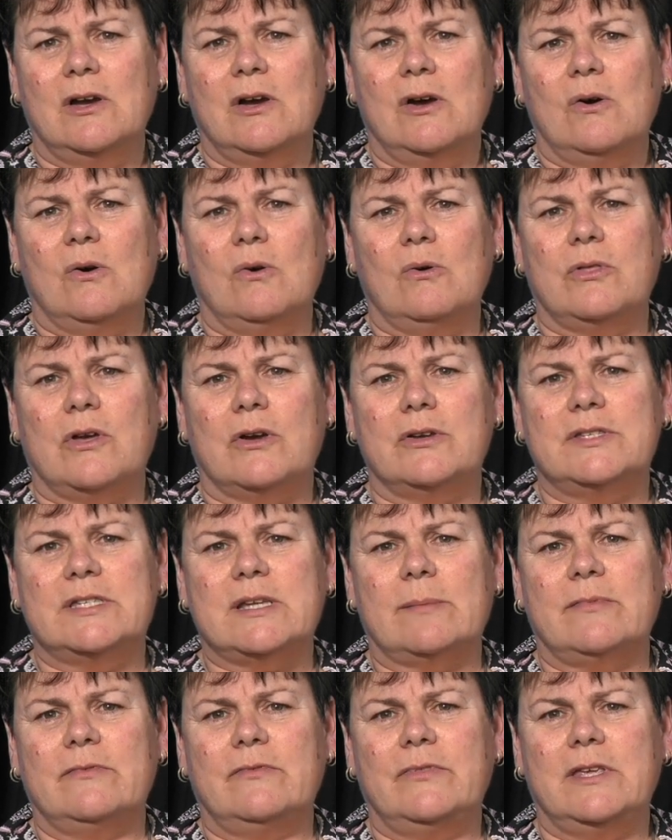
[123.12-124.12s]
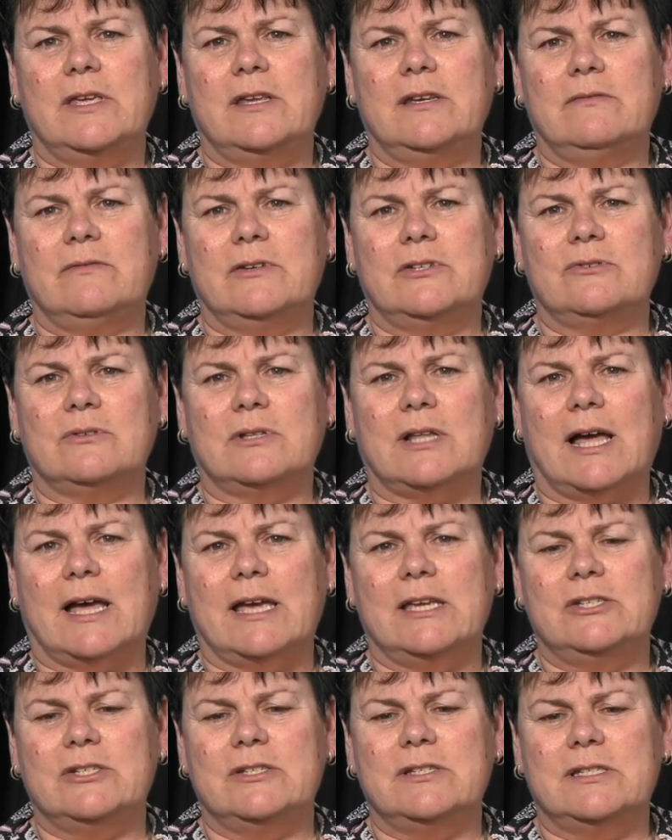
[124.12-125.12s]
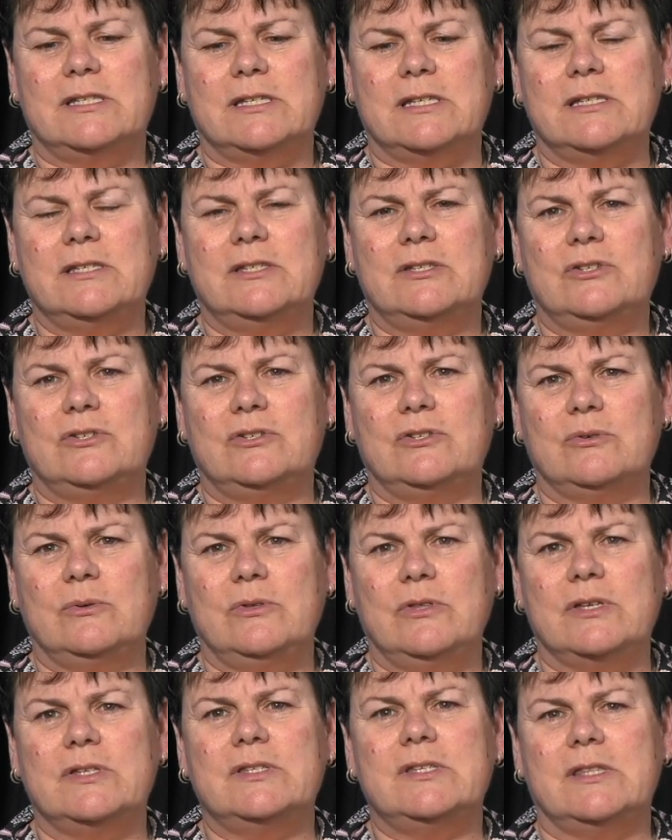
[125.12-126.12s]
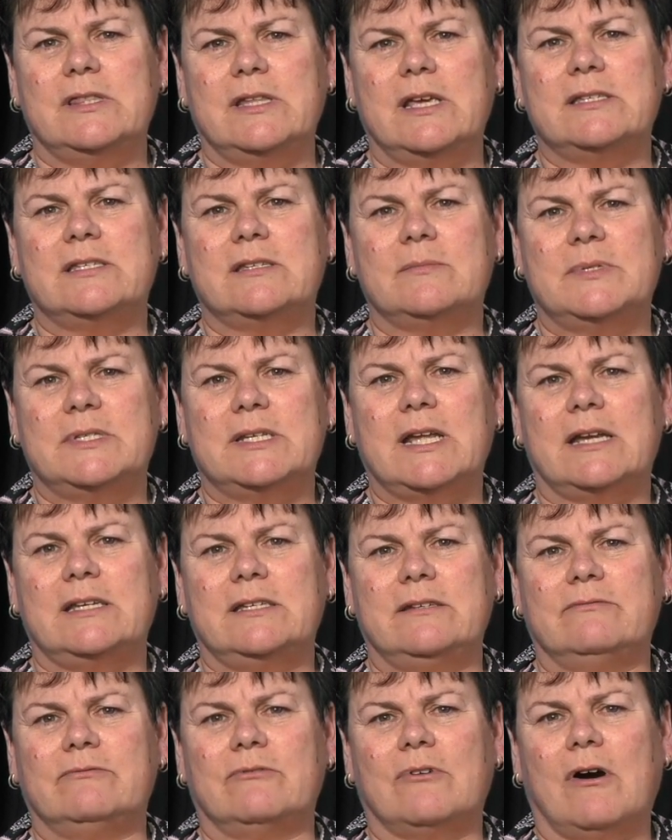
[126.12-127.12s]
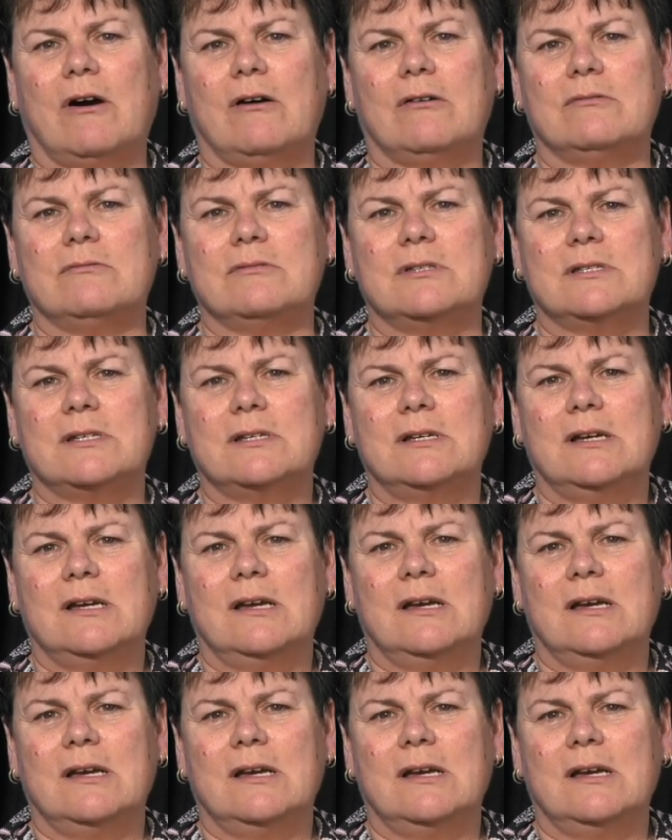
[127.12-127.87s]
although some of the individual agencies do this in their substantive roles.